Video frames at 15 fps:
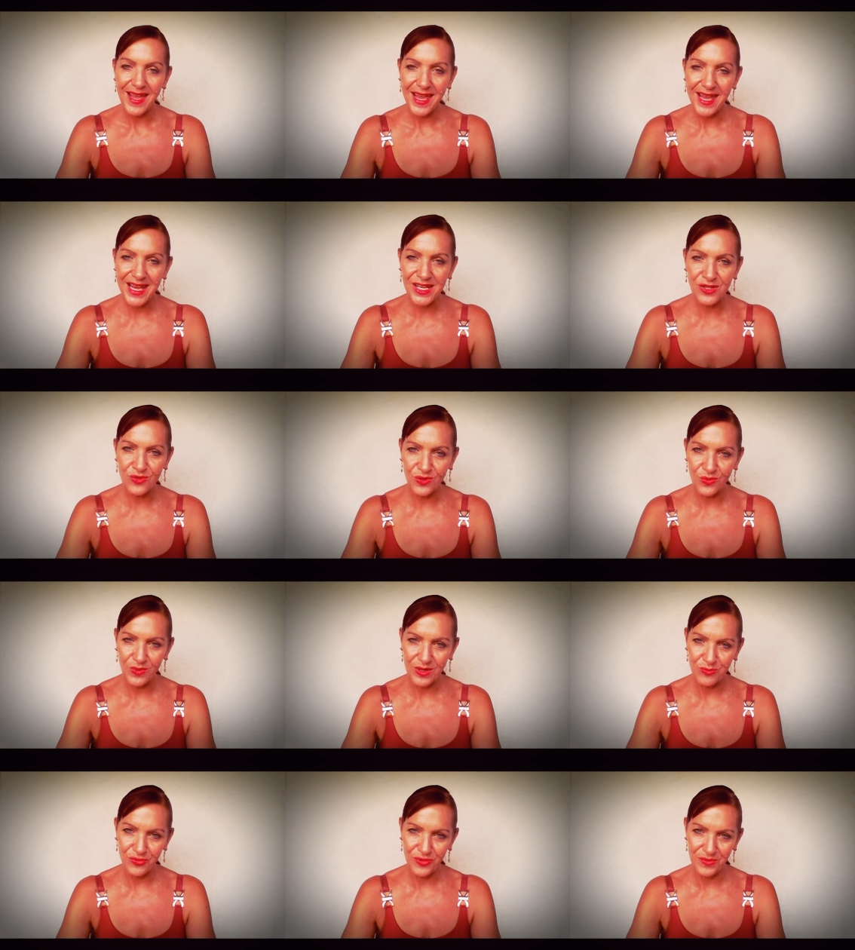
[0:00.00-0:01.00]
Enter it
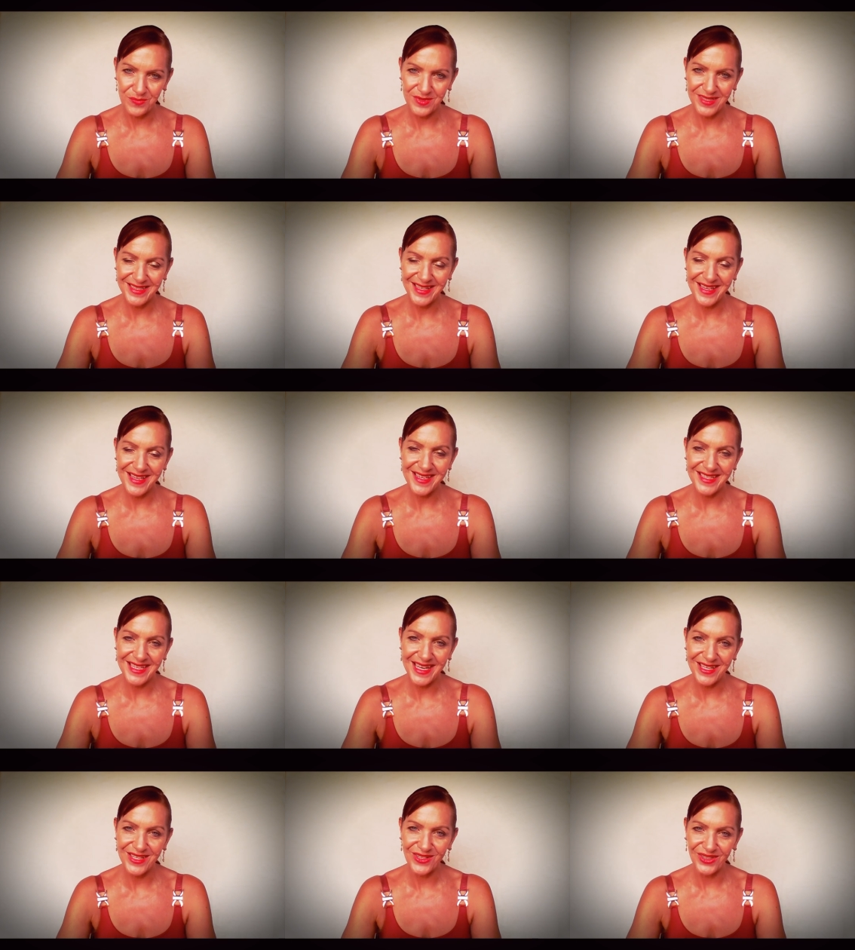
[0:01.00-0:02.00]
when prompted to get your
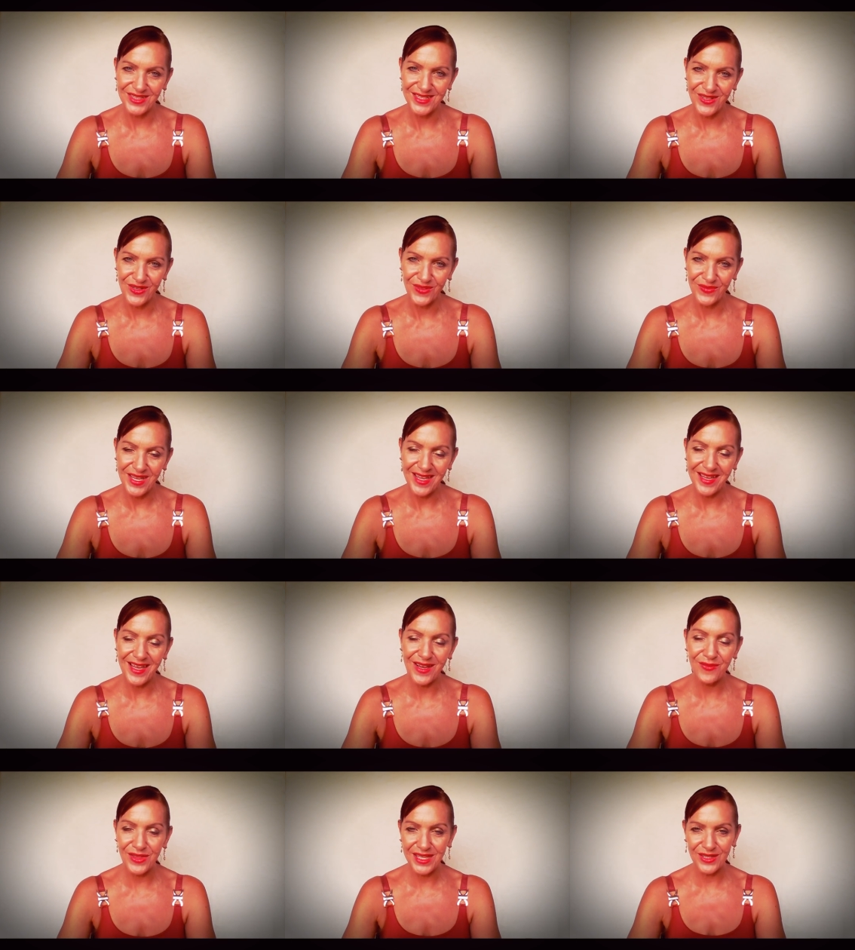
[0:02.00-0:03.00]
$10 off. Yeah,
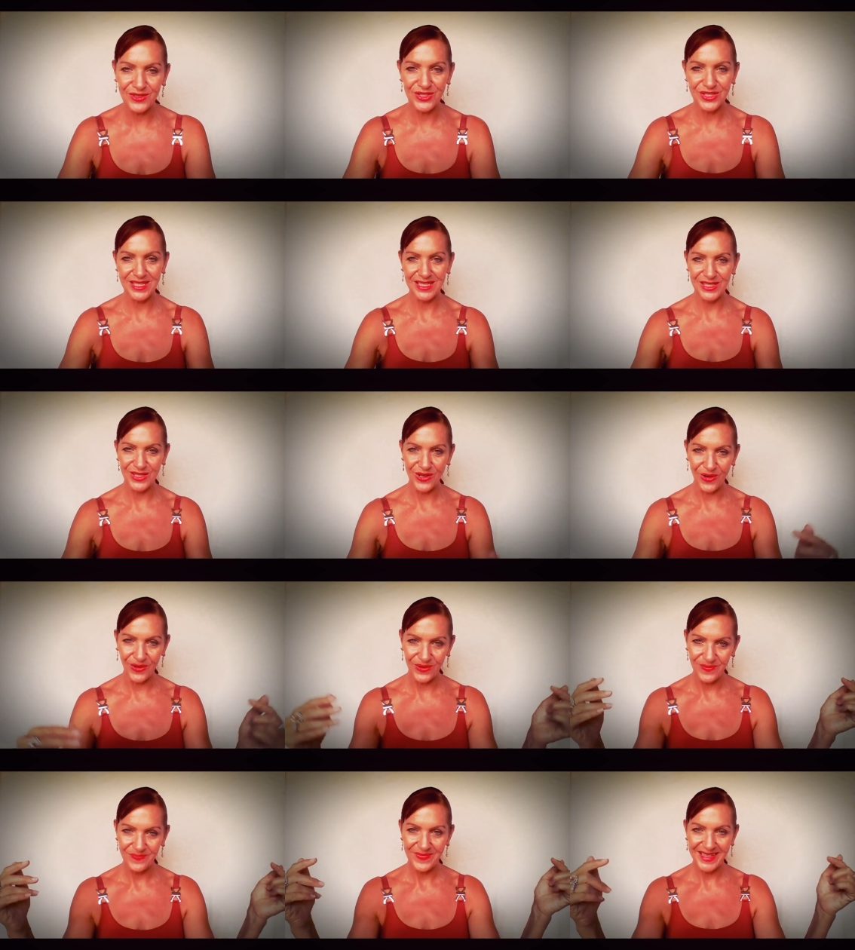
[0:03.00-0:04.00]
everything else you need to
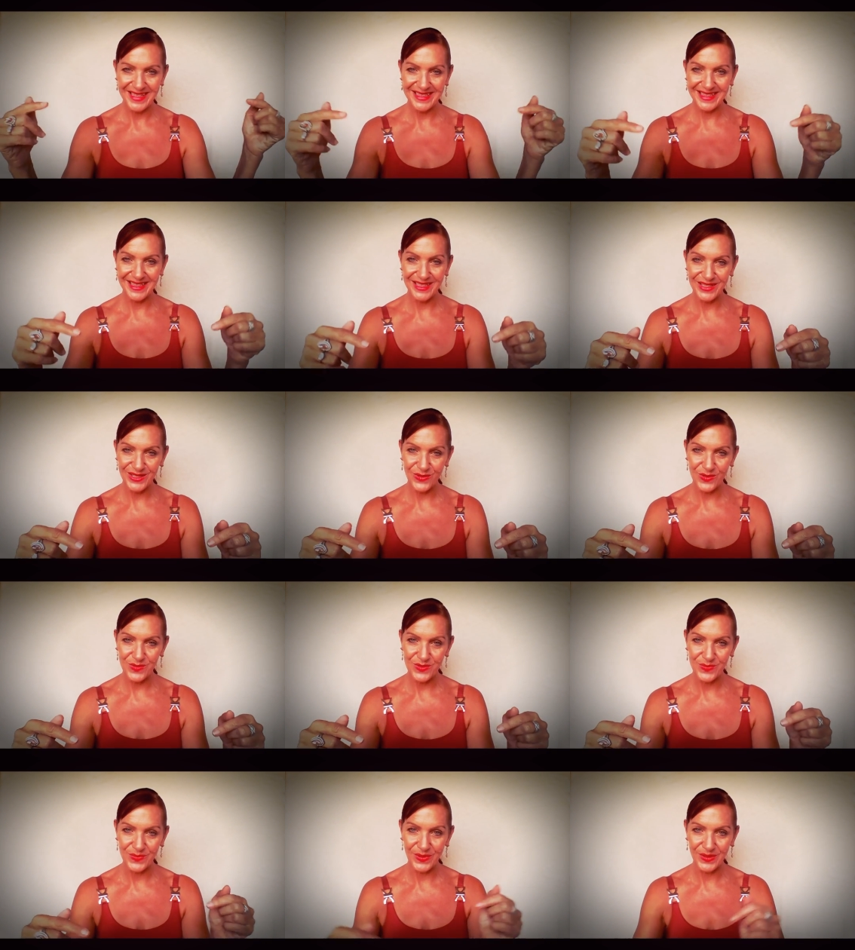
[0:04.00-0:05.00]
know is in the
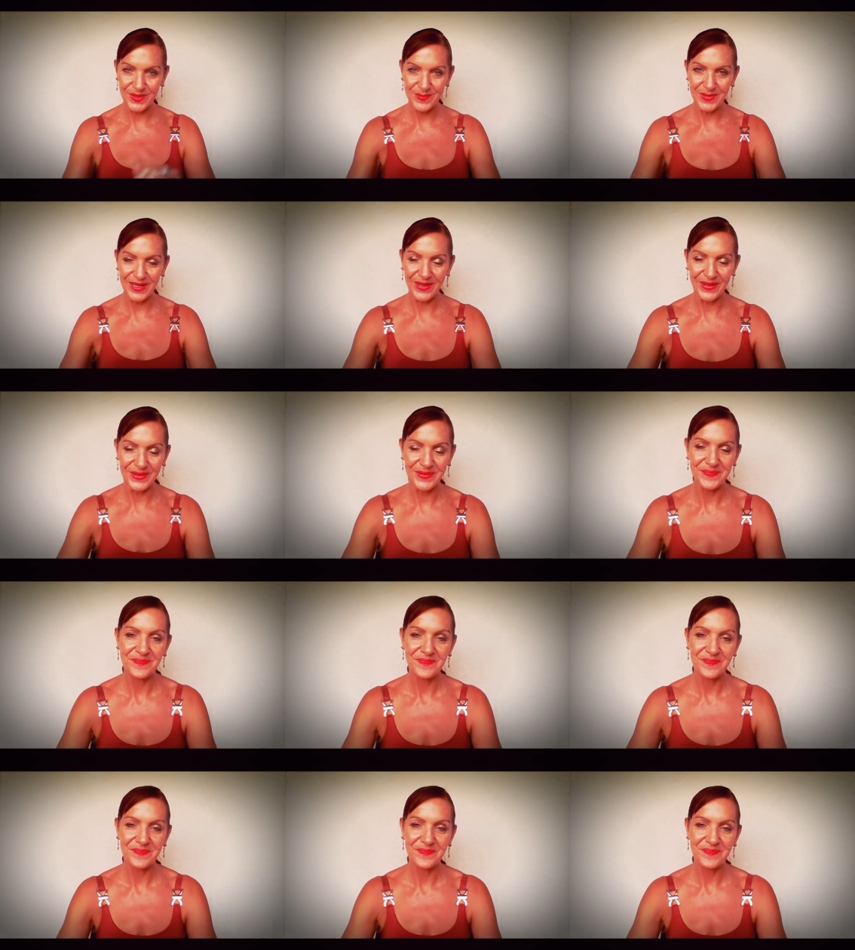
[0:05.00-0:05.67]
description box below.